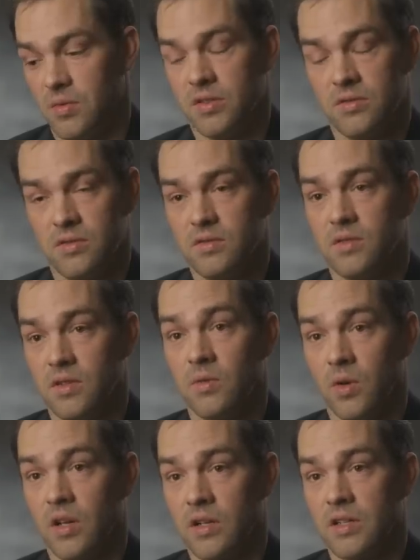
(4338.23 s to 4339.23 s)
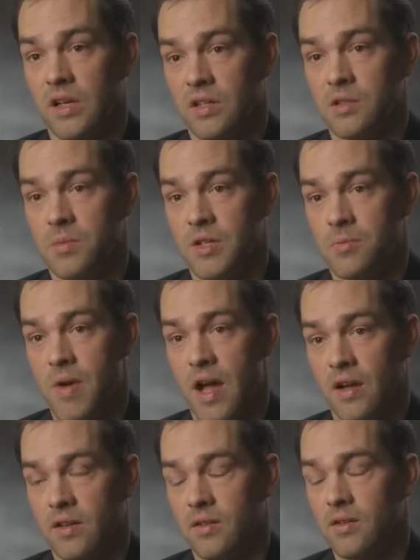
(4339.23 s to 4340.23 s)
So we're gonna take this bitch
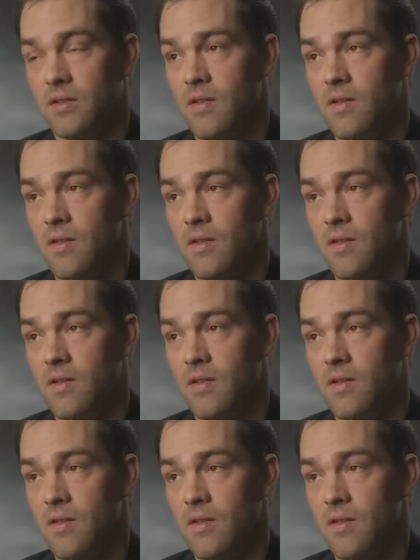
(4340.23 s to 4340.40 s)
back."